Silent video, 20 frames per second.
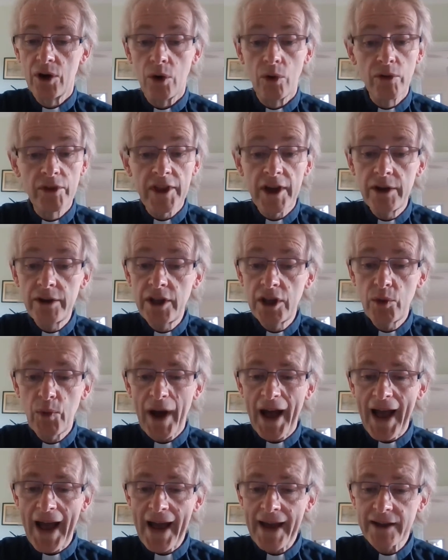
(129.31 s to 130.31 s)
Although you
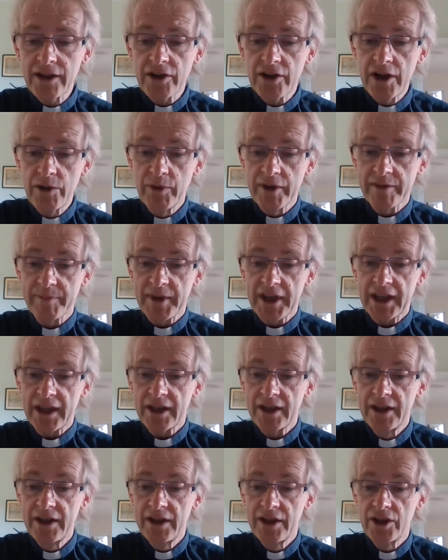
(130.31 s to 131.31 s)
were angry with me,
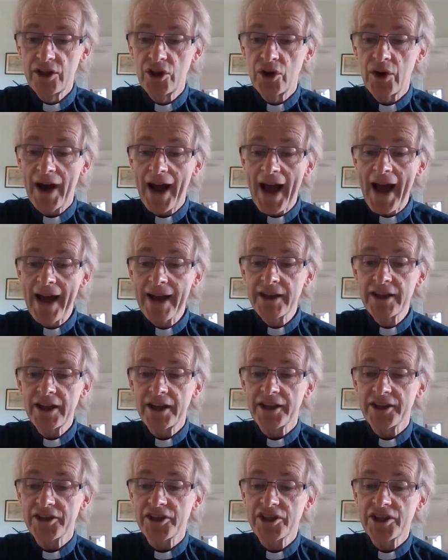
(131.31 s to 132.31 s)
your
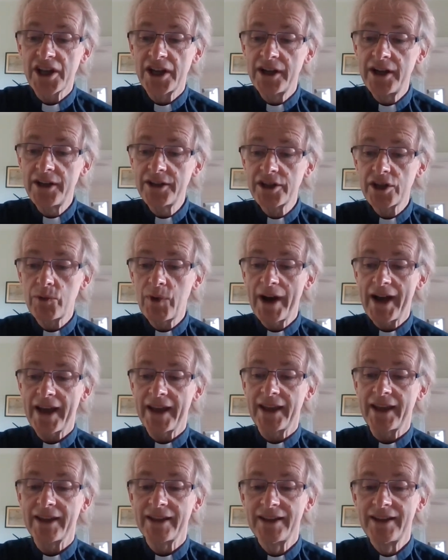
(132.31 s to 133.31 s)
anger has turned
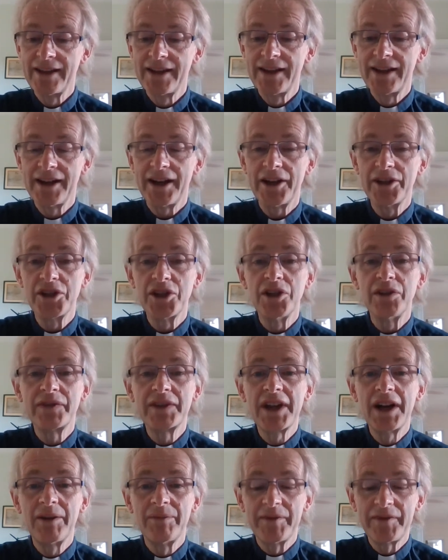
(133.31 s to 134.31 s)
away and you
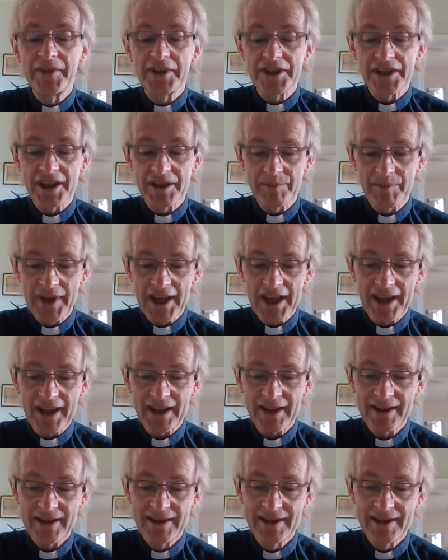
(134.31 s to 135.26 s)
have comforted me.